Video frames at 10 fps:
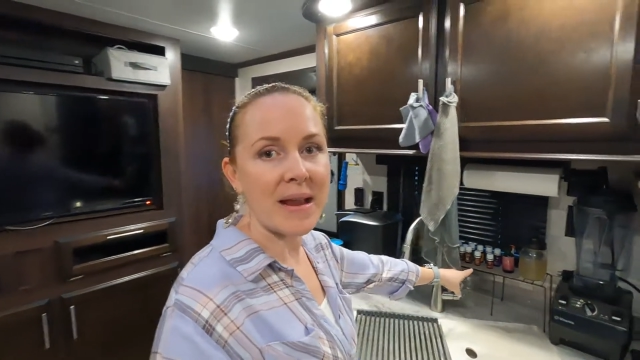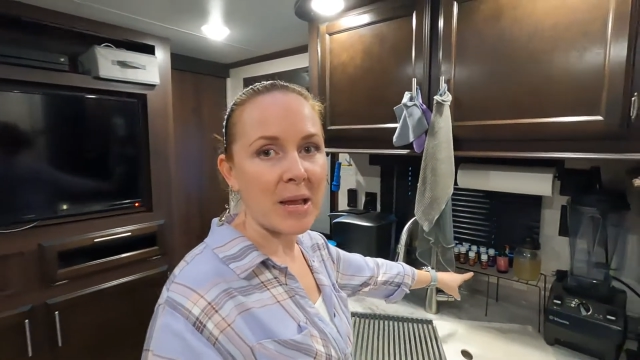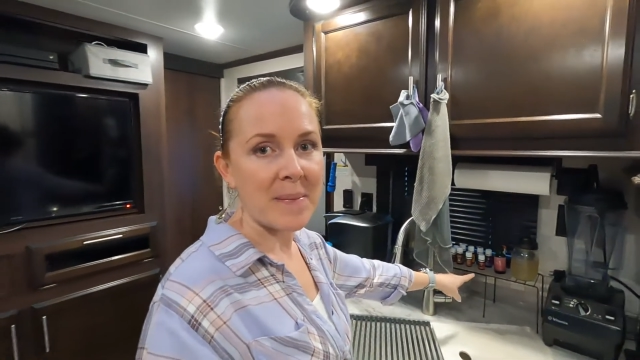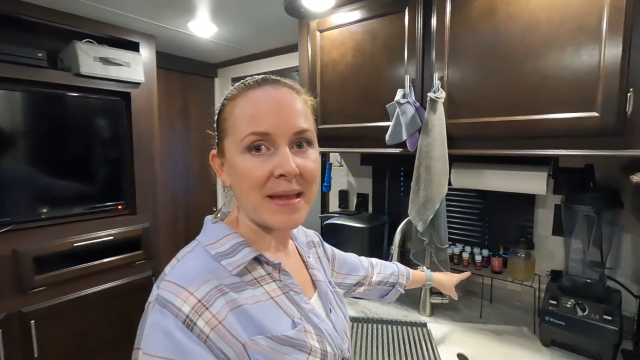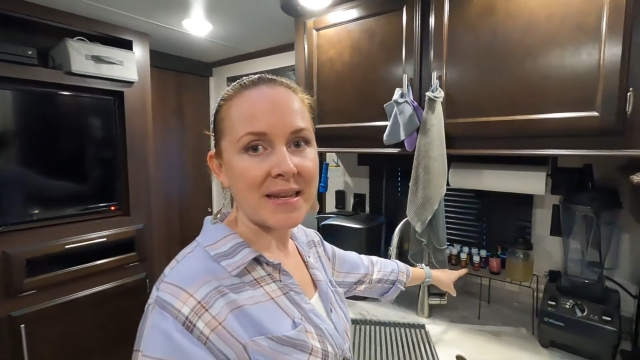
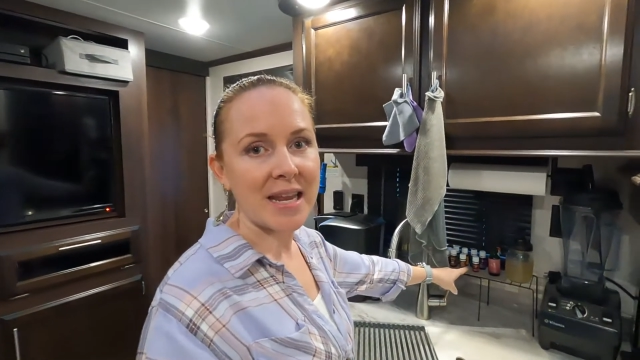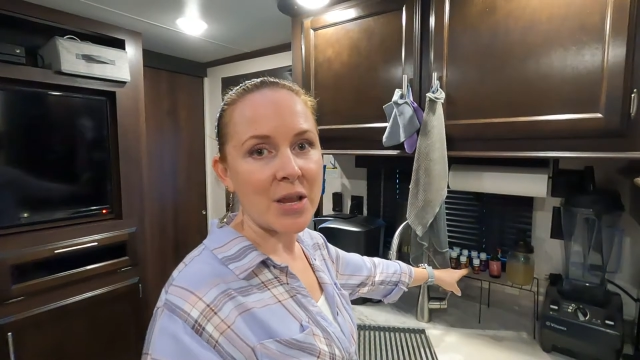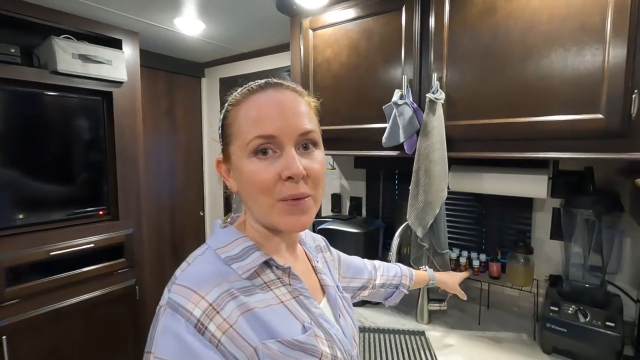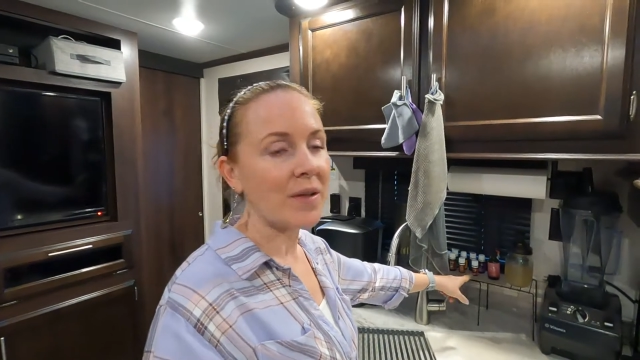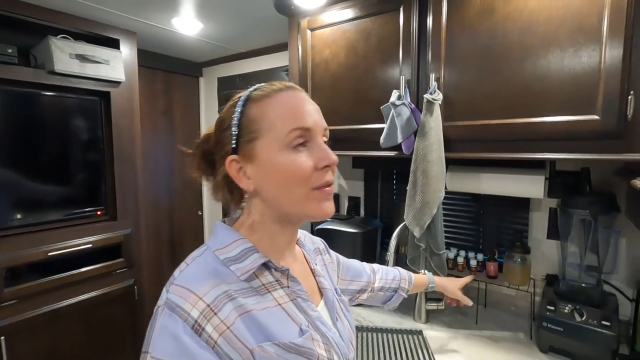recommend
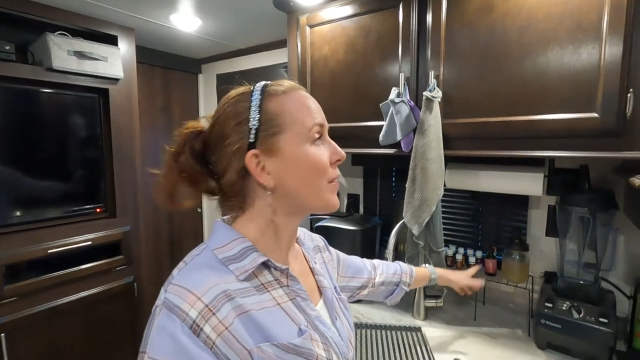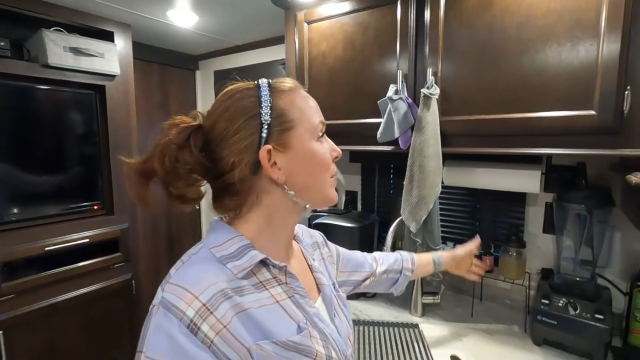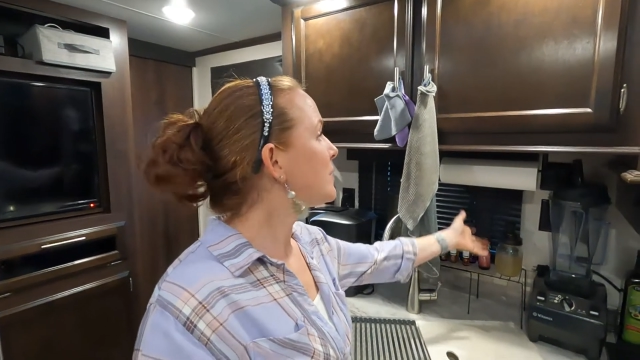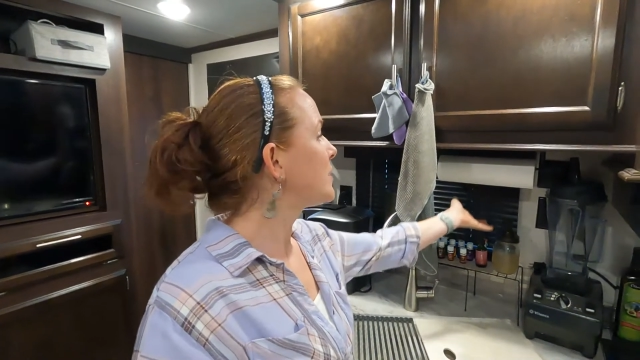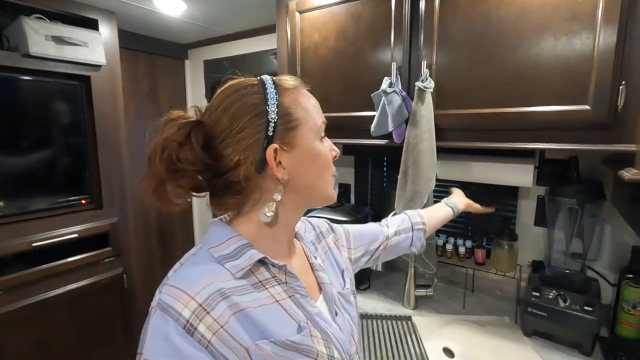getting one of
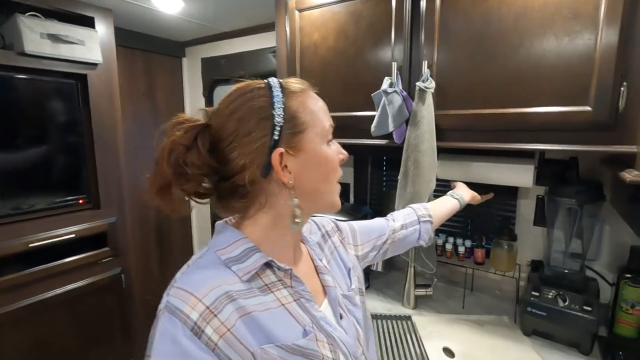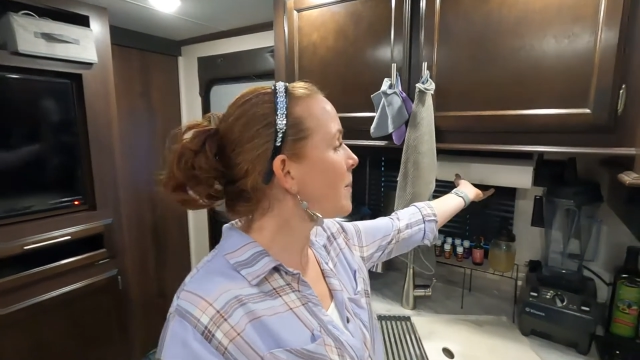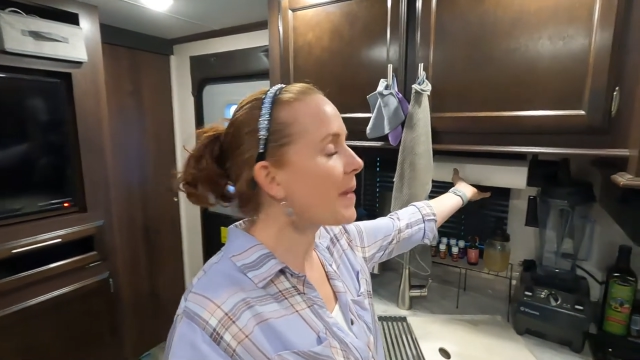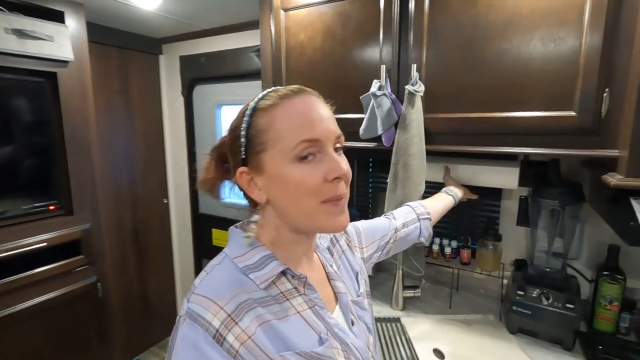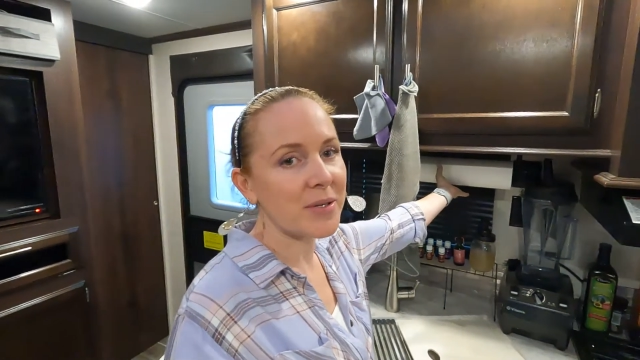those. For
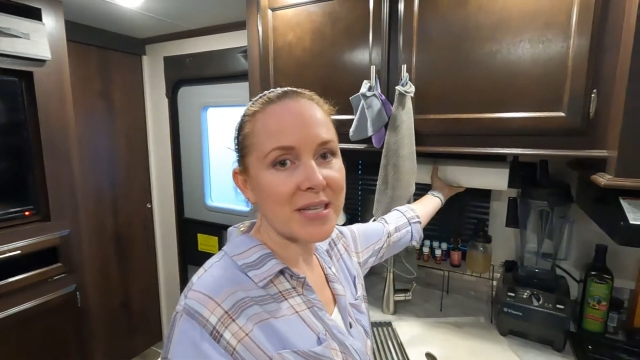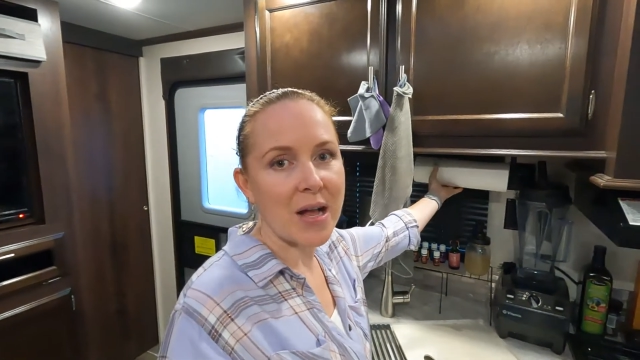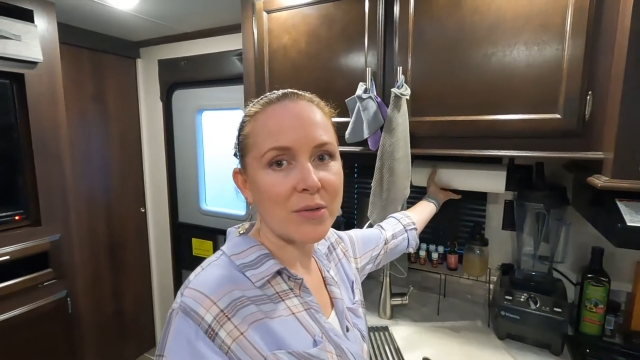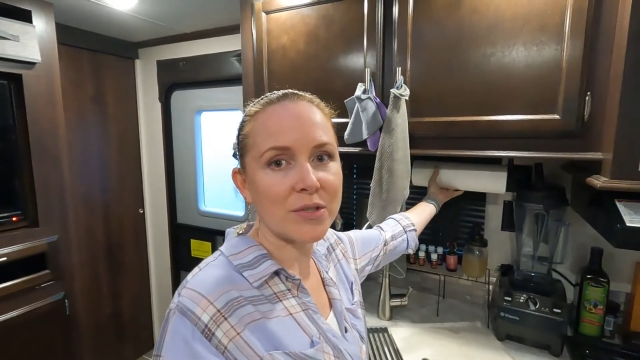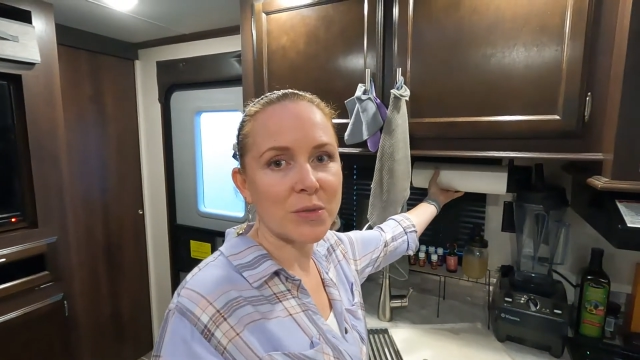our paper
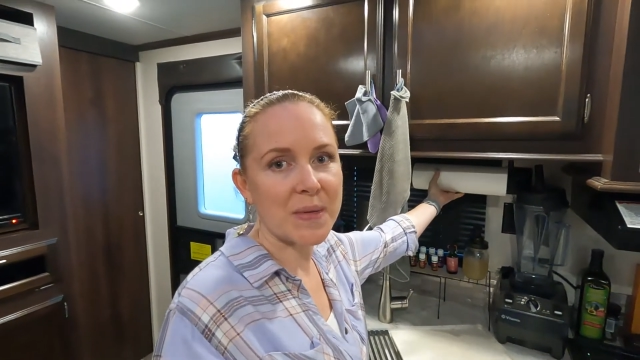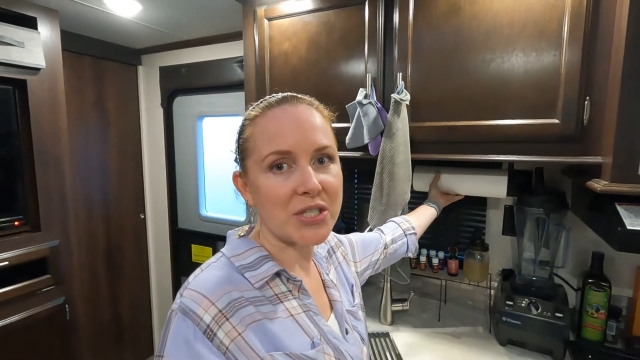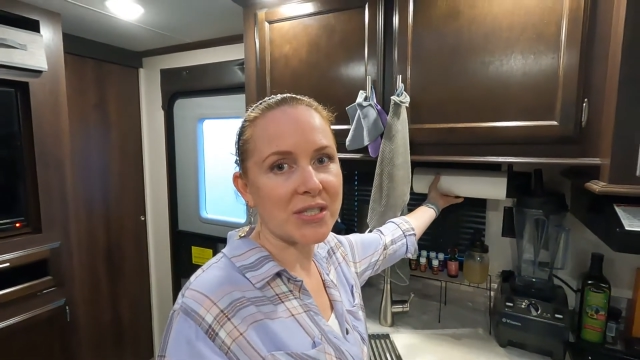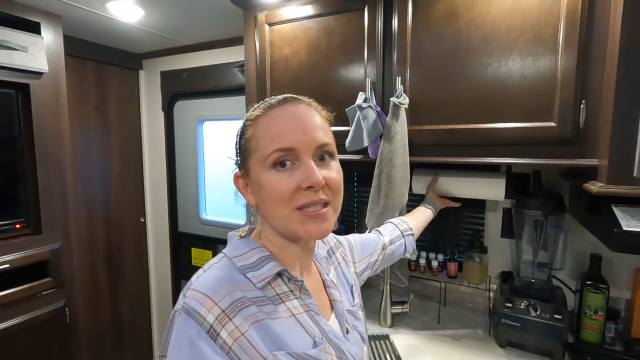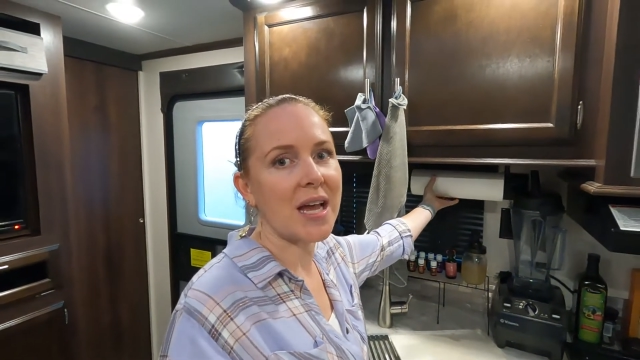towels, we
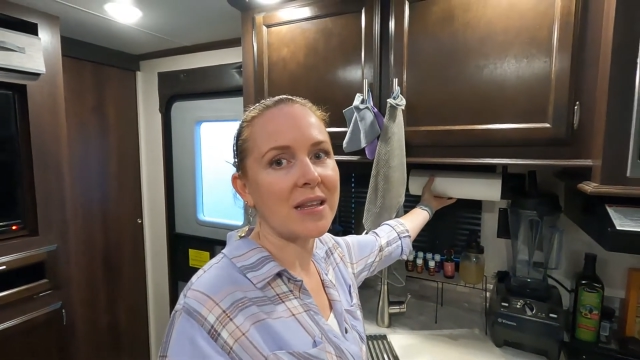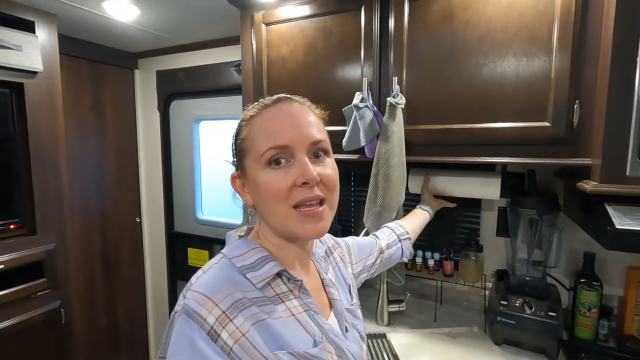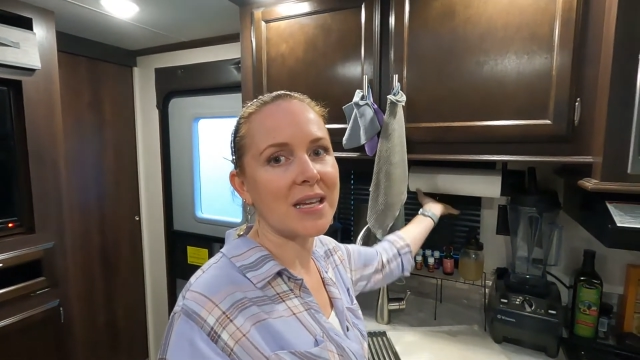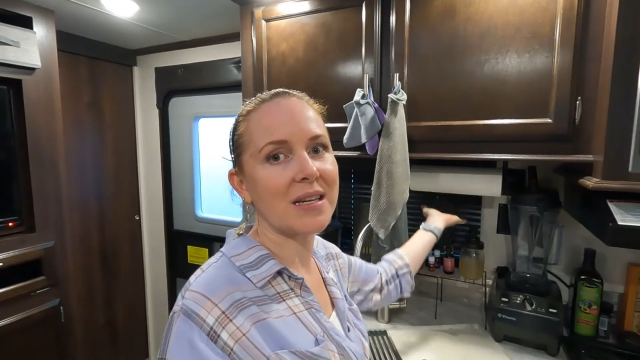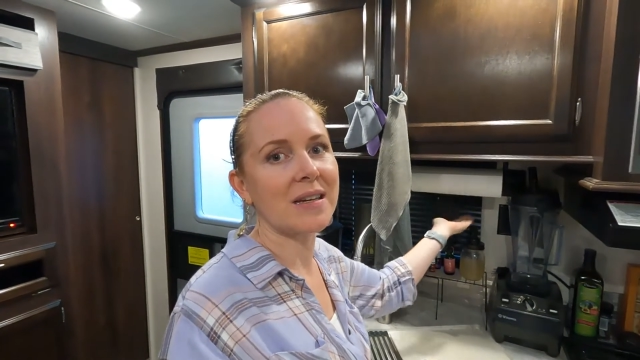just got
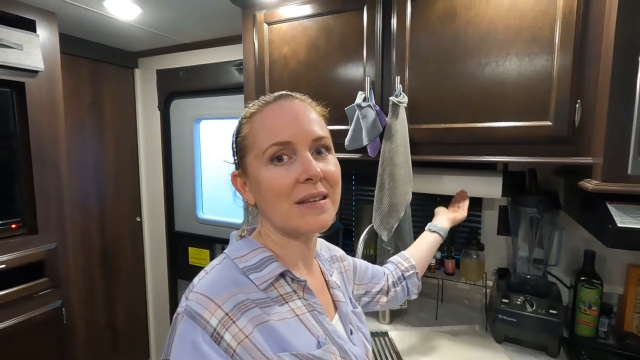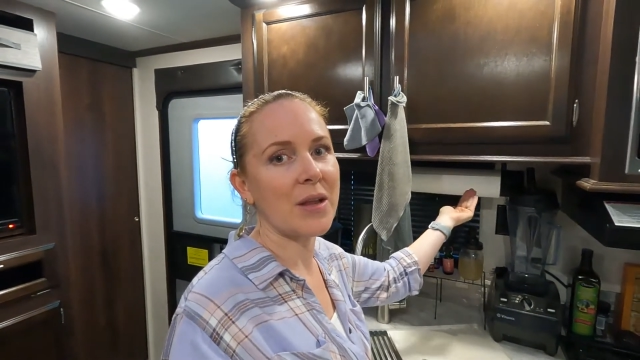like a,